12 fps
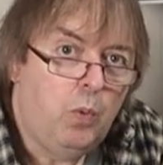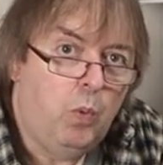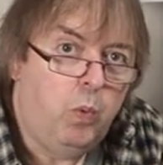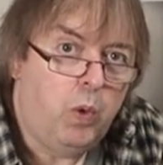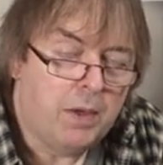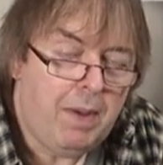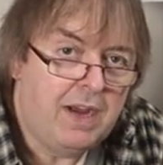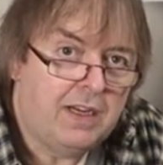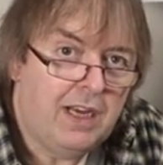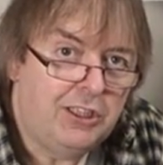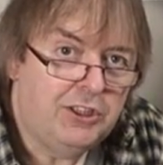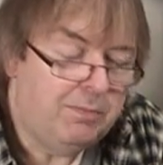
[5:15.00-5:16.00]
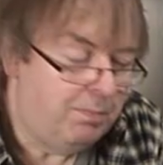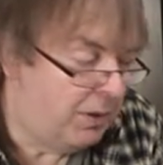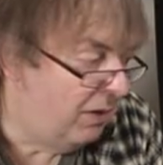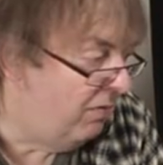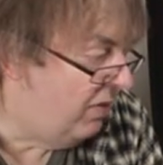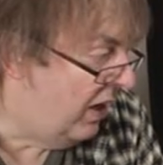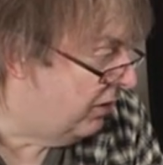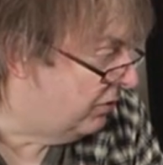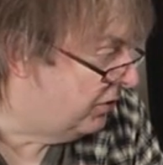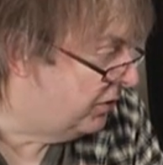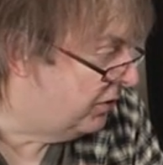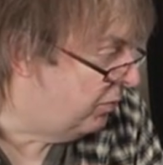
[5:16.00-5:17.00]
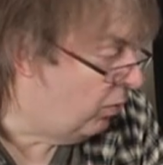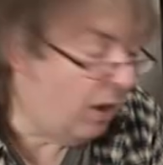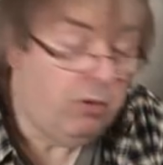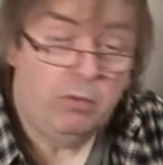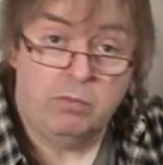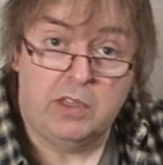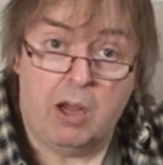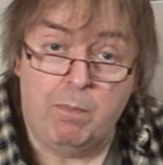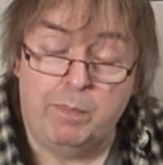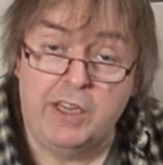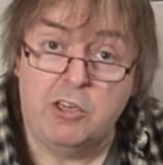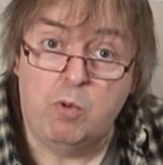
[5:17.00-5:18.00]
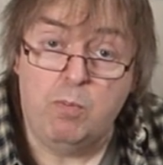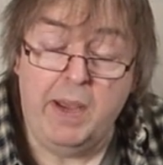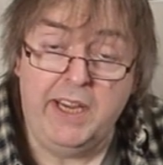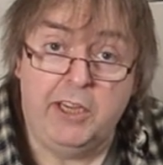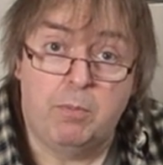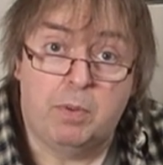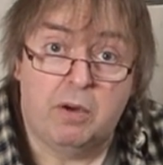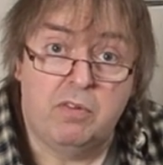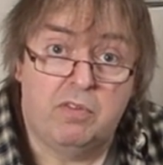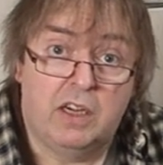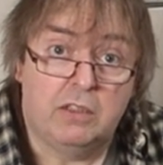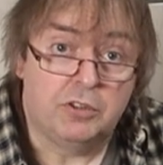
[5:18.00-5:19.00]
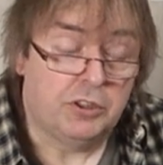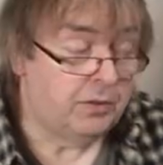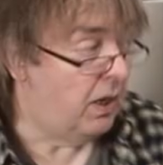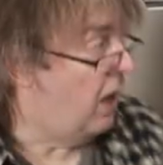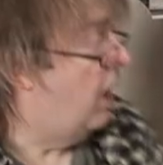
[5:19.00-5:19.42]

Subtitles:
What about custom profiles? Well, companies will make you profiles,